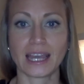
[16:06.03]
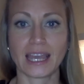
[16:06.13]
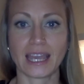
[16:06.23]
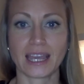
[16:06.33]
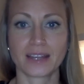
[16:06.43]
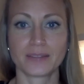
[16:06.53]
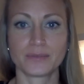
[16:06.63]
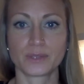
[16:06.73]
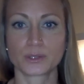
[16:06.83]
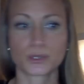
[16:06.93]

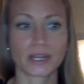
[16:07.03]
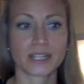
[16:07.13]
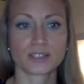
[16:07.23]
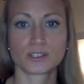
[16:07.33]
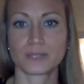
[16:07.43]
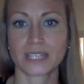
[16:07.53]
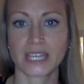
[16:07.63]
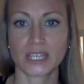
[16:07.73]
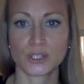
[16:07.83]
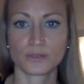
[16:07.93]
and they're trying to
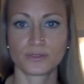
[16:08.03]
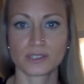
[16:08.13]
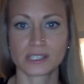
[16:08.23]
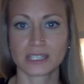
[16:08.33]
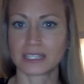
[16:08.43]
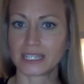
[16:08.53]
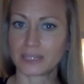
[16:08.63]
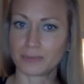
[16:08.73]
engage you physically and